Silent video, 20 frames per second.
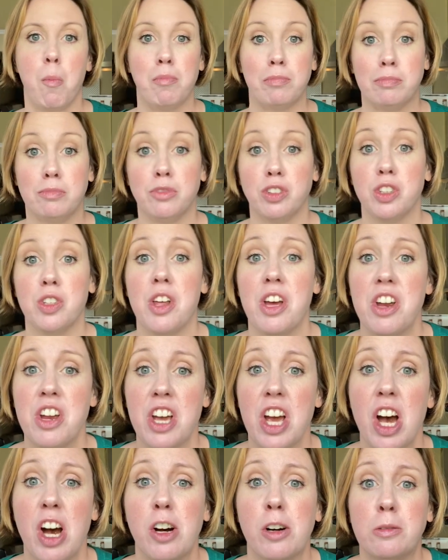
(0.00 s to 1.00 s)
So there you
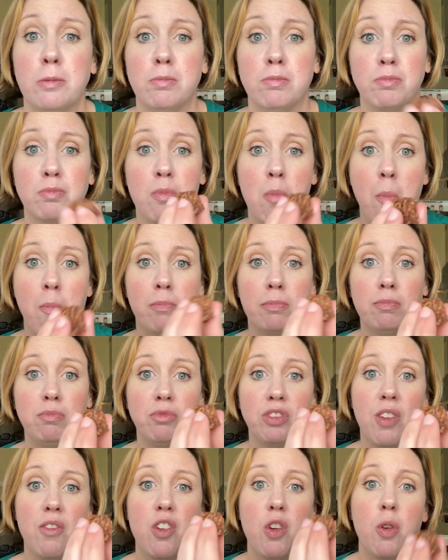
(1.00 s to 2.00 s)
go.
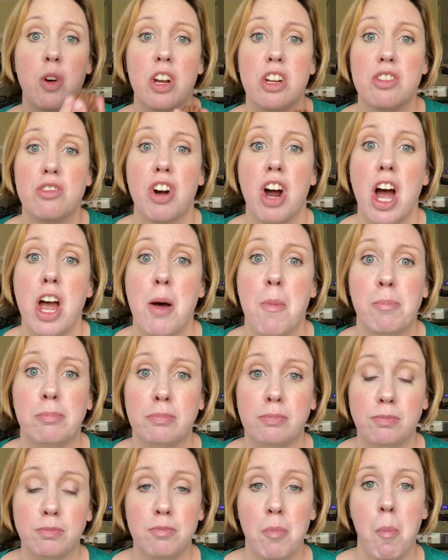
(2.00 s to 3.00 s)
If you want to try them,
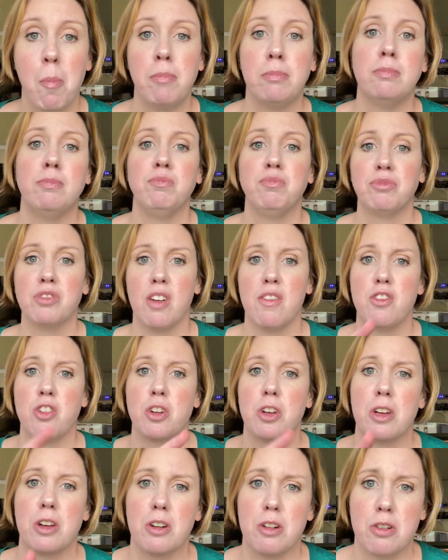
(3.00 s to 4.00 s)
if your
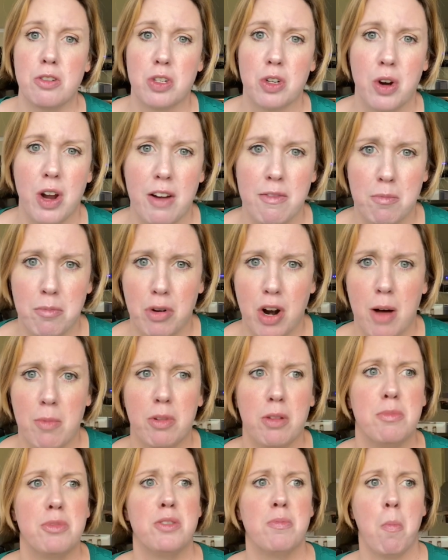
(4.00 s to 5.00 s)
kiddos are having
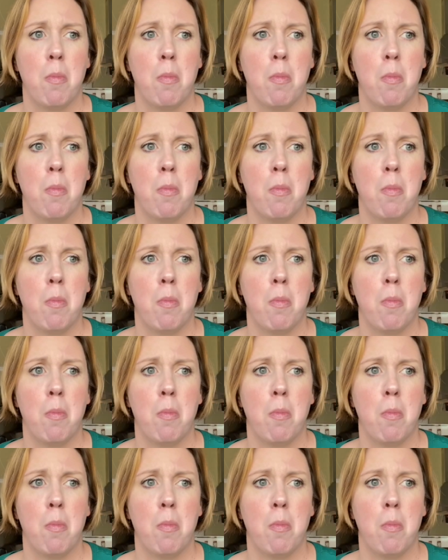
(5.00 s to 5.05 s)
problems,